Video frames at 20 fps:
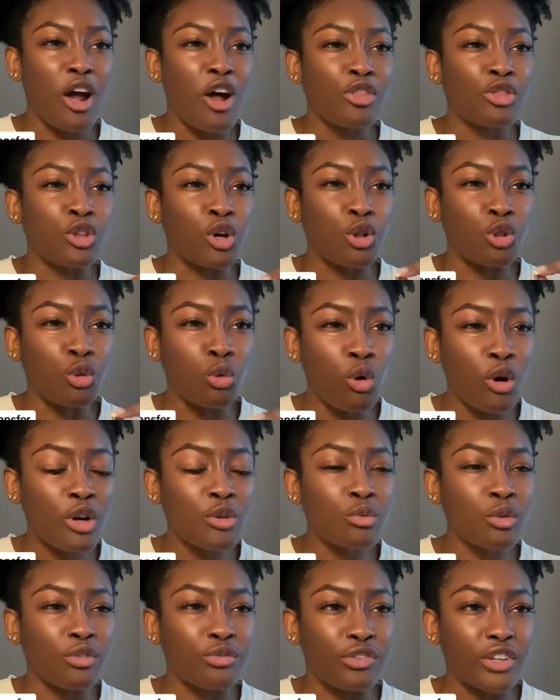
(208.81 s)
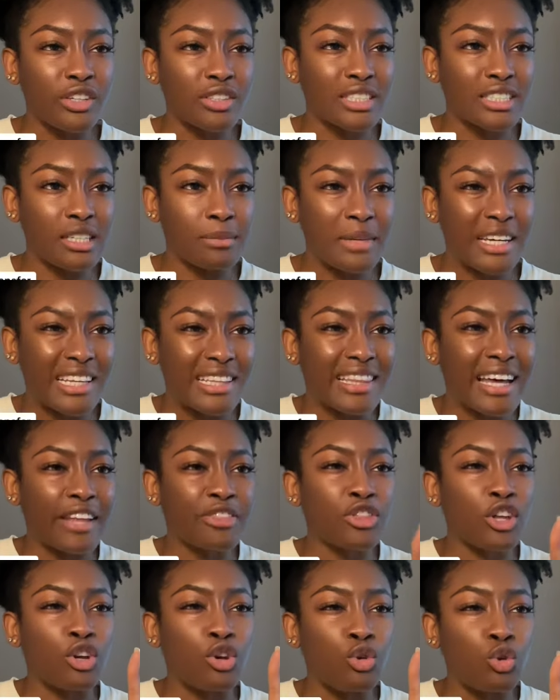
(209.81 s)
The Lord revealed to me that
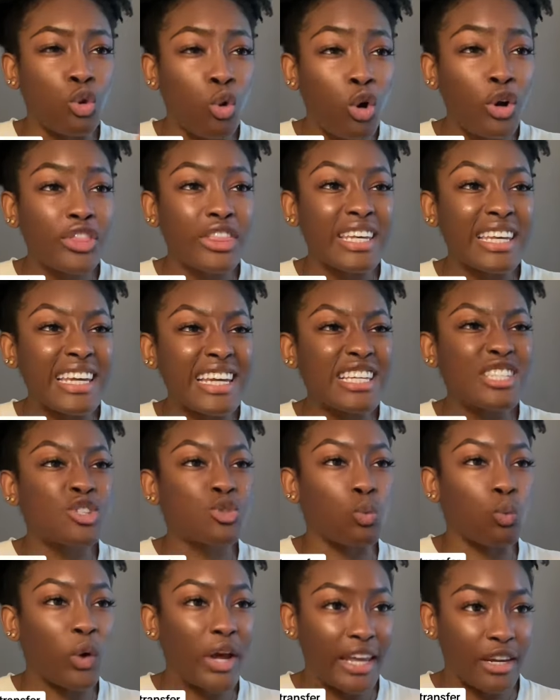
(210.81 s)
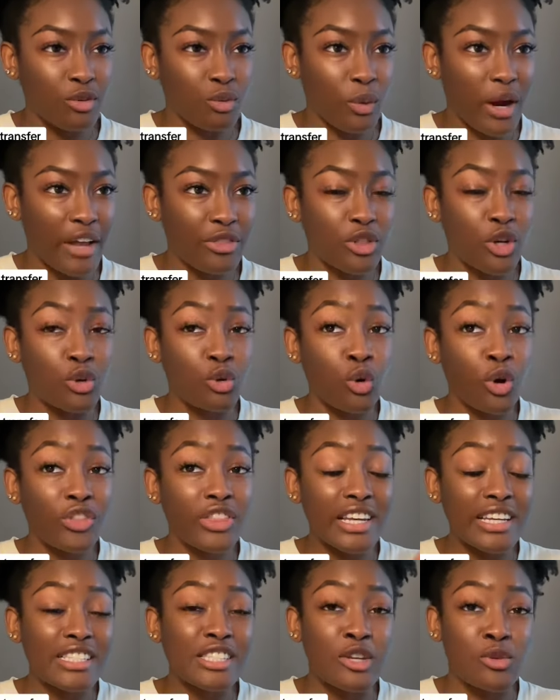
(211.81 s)
the northeast wind, right? The
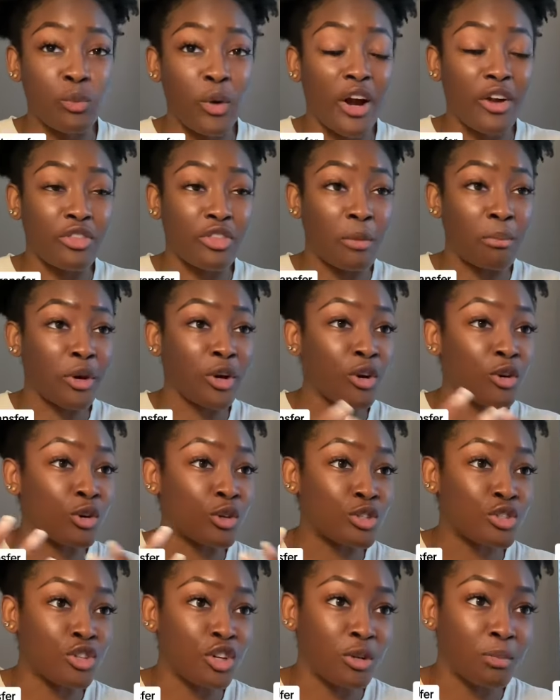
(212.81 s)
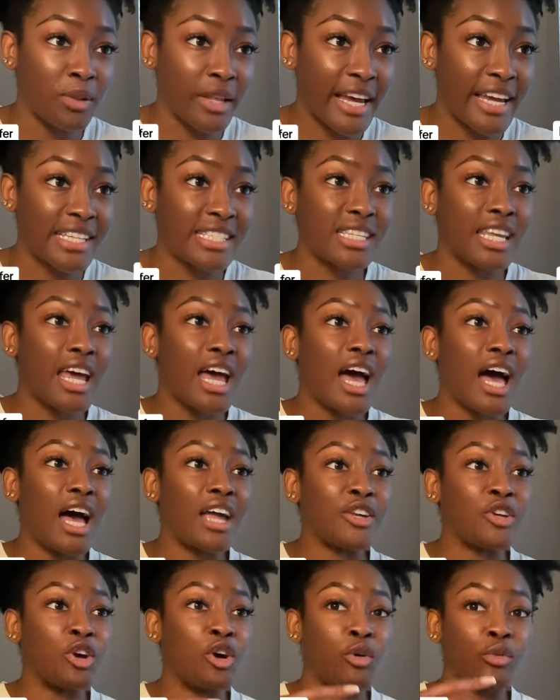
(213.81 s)
northeast is where the miracles took place.
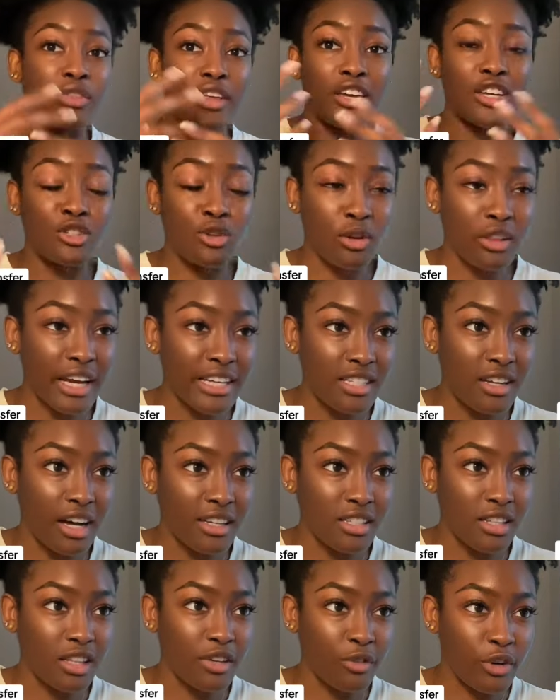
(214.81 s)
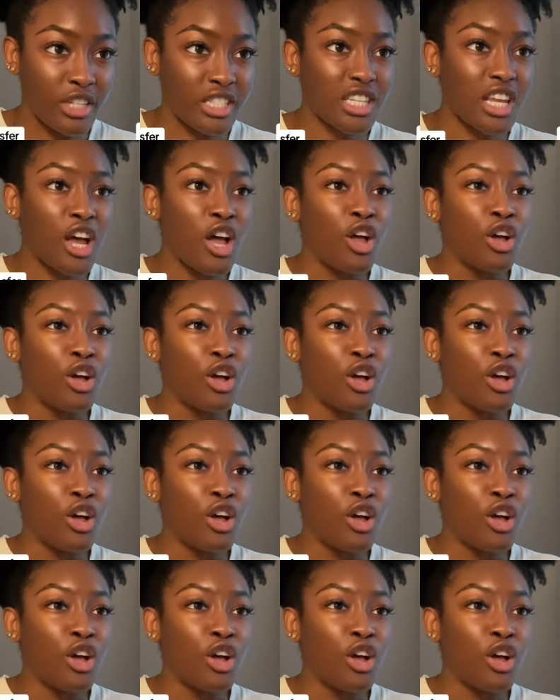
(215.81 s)
You know, the Israelites got deliverance.